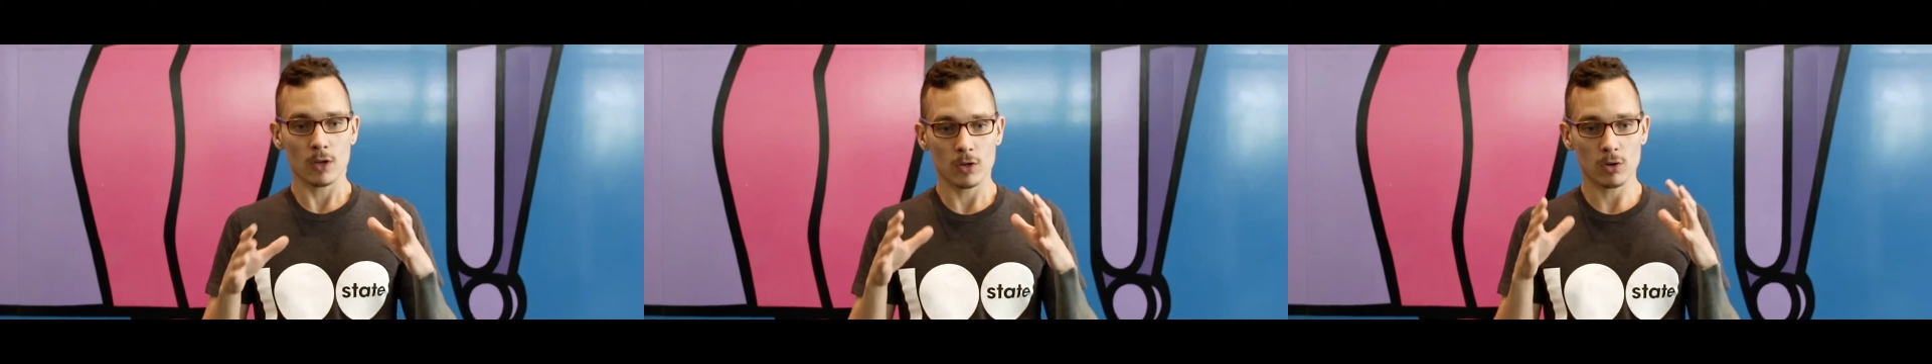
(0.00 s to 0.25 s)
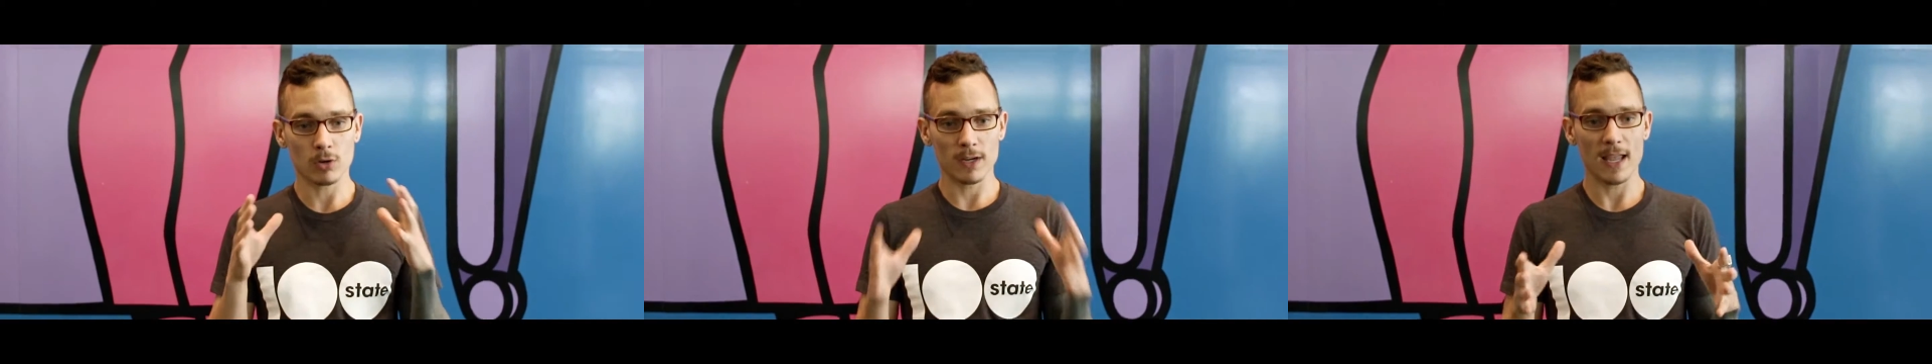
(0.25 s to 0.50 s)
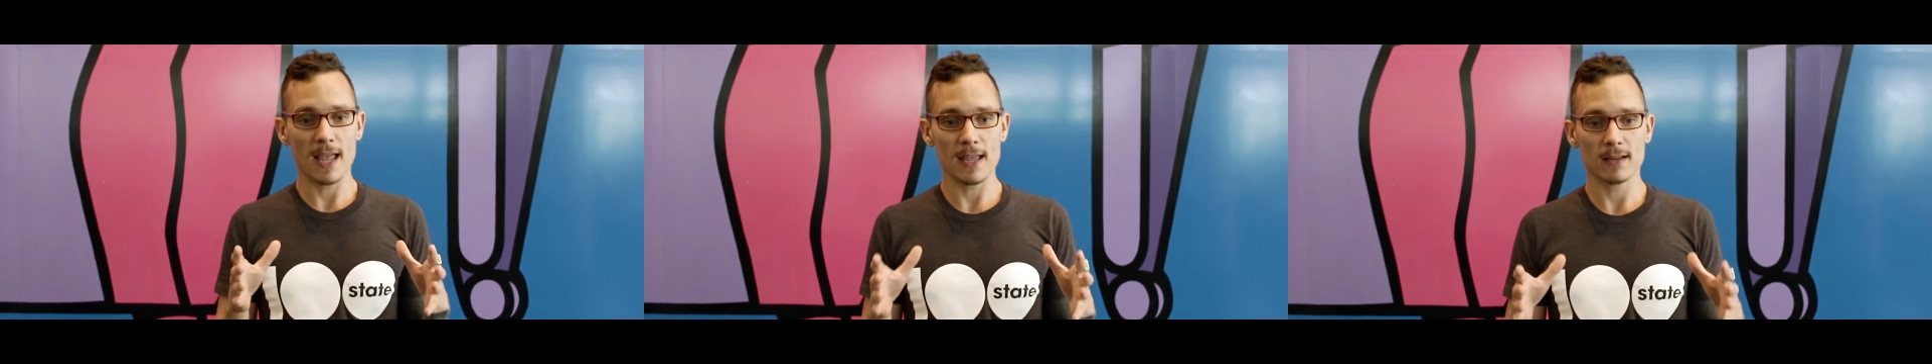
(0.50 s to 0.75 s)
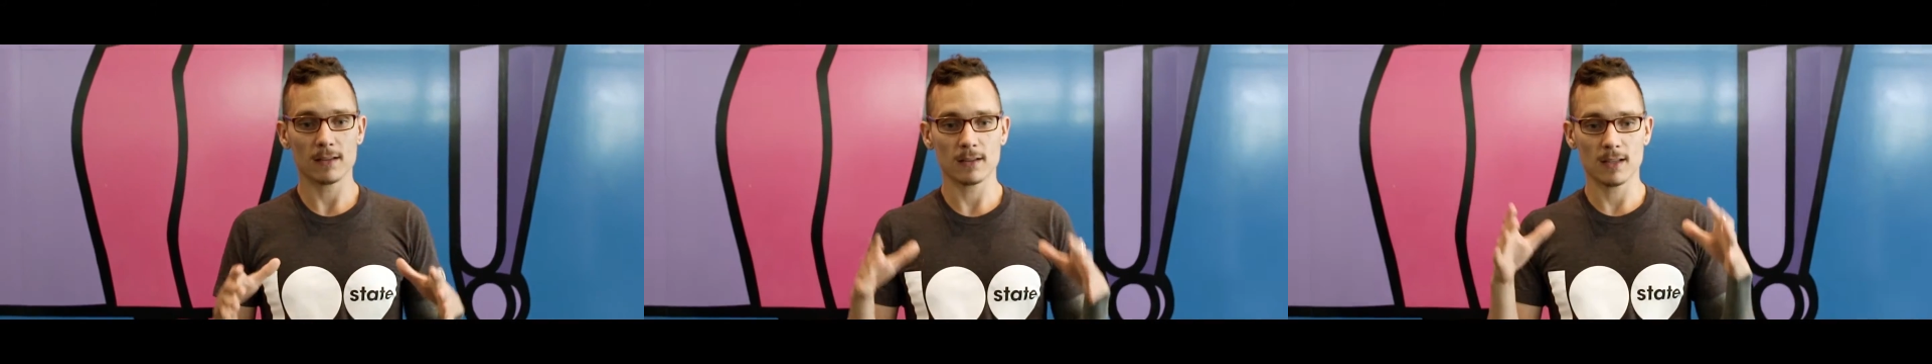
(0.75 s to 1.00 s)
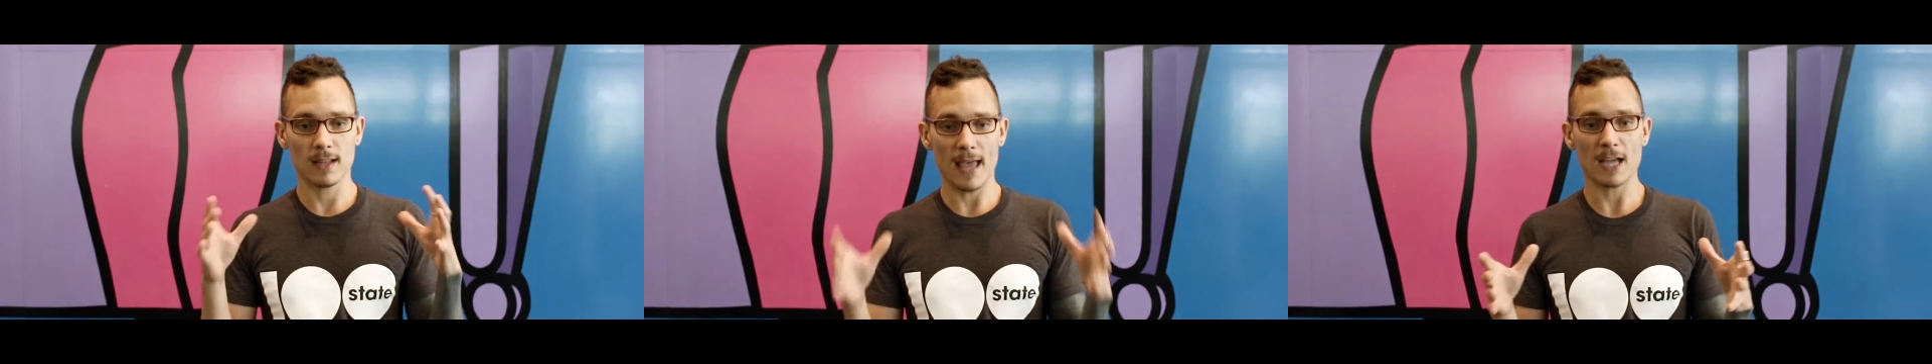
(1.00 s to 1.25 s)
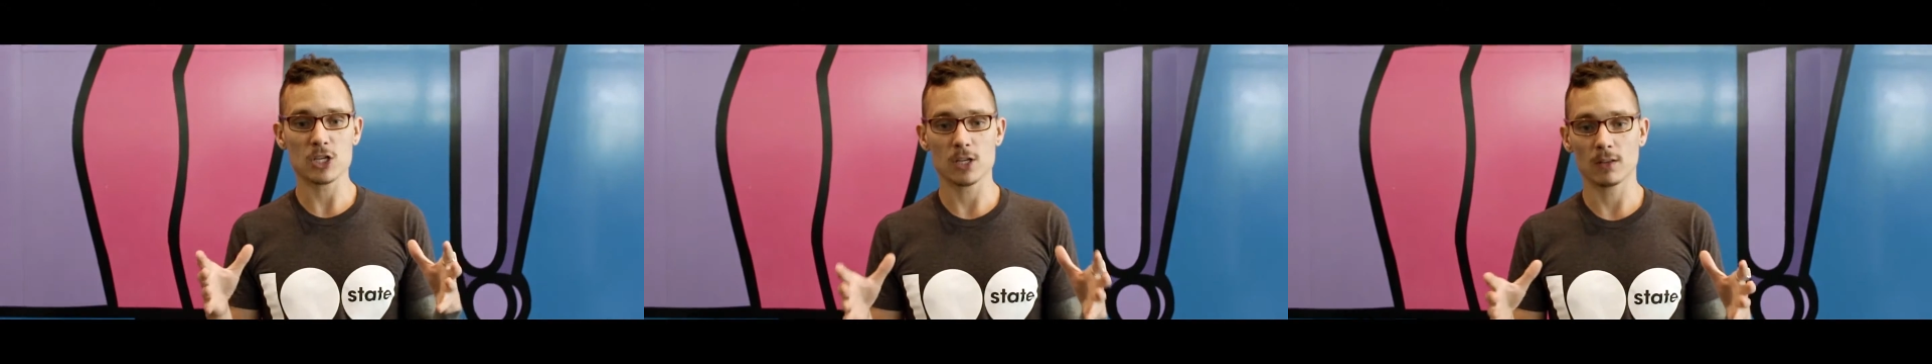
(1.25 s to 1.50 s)
create
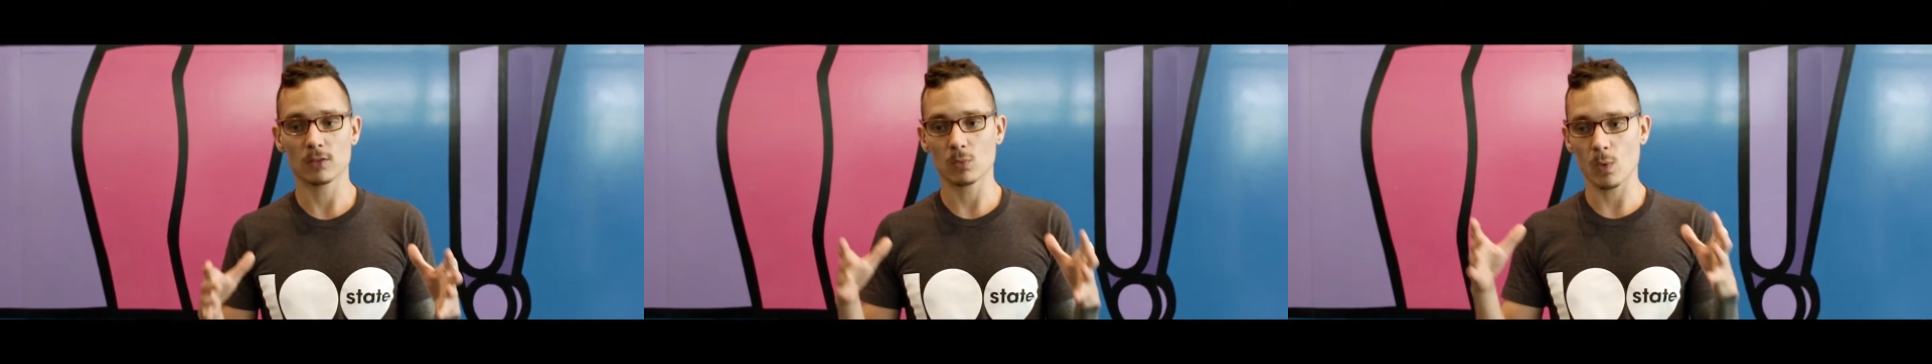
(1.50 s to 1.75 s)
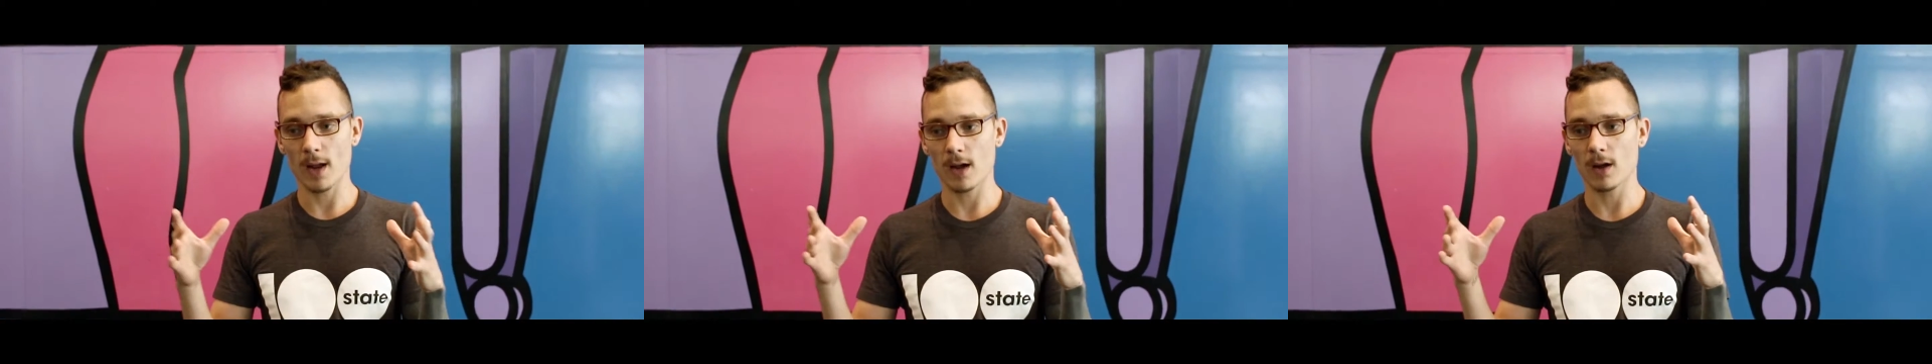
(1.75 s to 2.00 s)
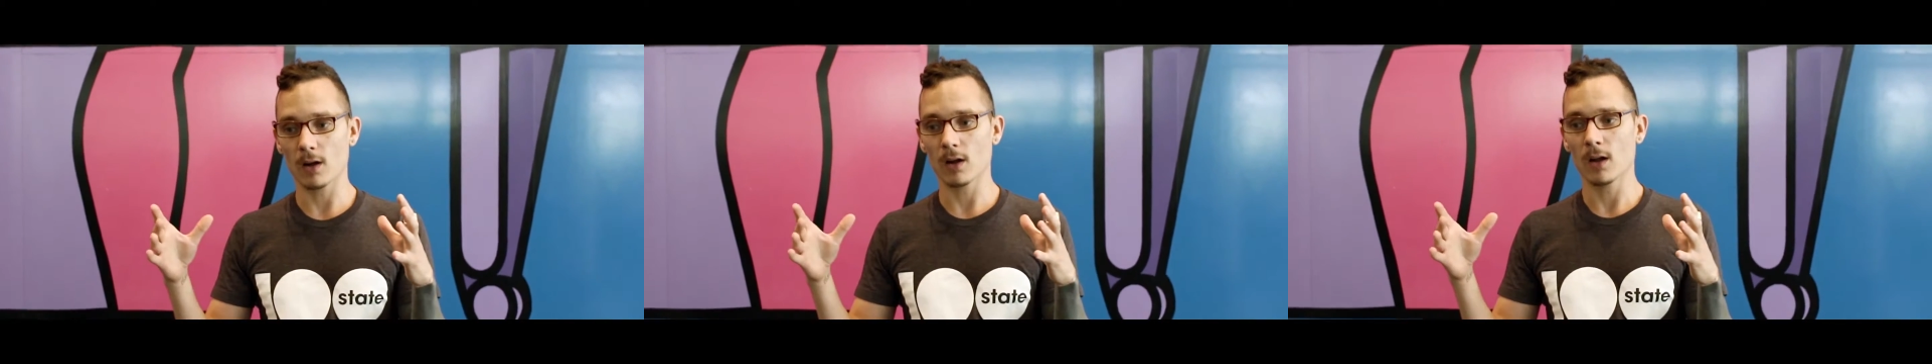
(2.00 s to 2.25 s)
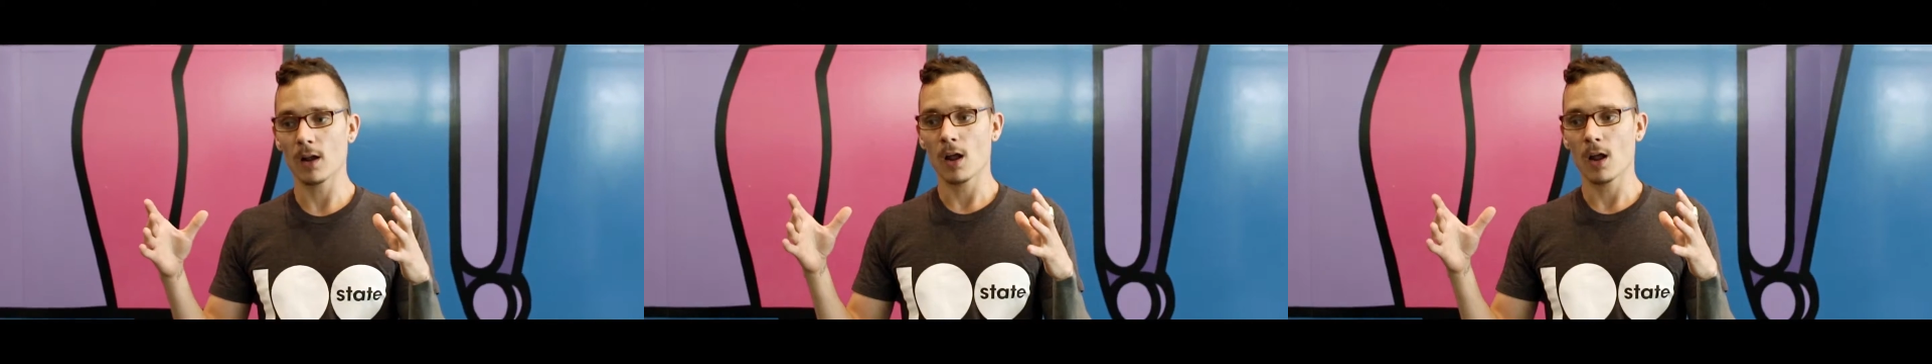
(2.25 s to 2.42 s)
connections where